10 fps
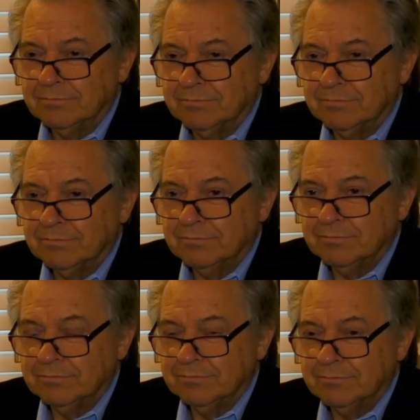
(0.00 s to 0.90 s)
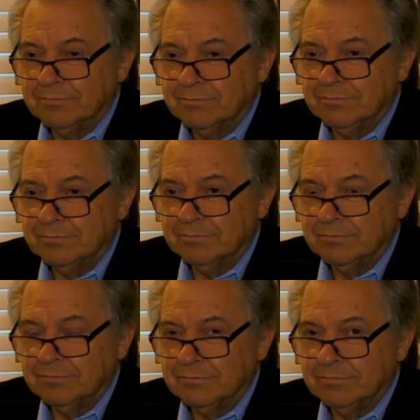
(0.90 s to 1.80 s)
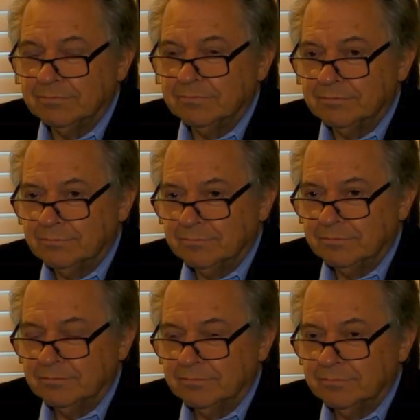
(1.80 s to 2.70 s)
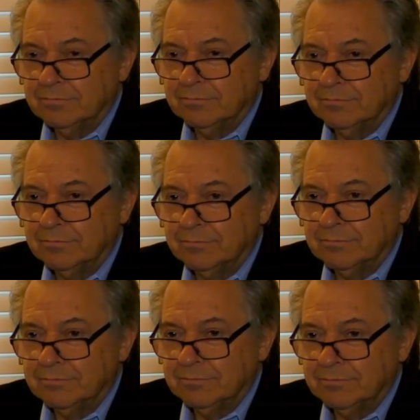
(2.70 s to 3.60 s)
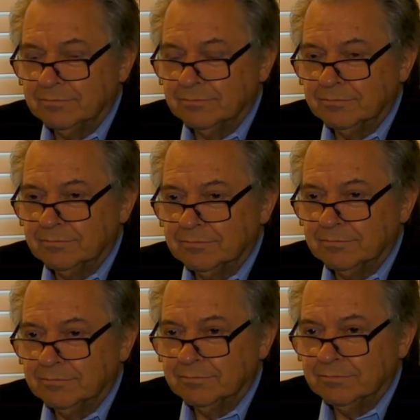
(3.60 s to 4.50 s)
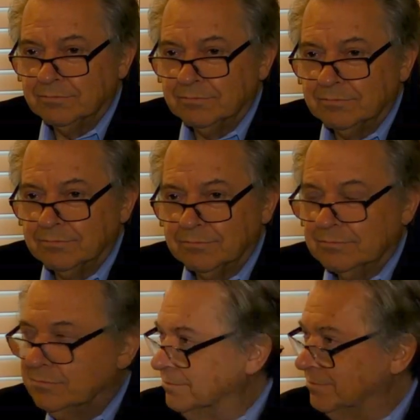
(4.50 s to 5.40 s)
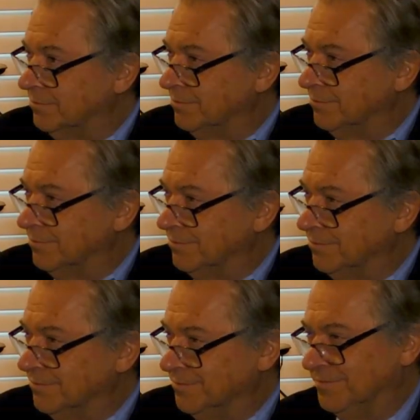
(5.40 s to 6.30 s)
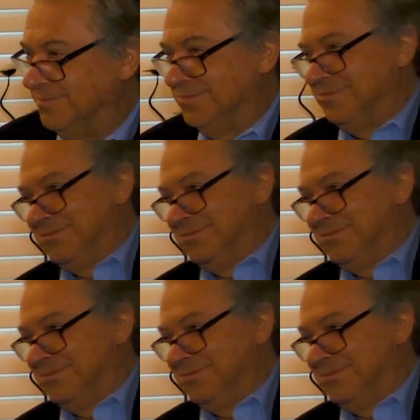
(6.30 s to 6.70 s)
(not speaking)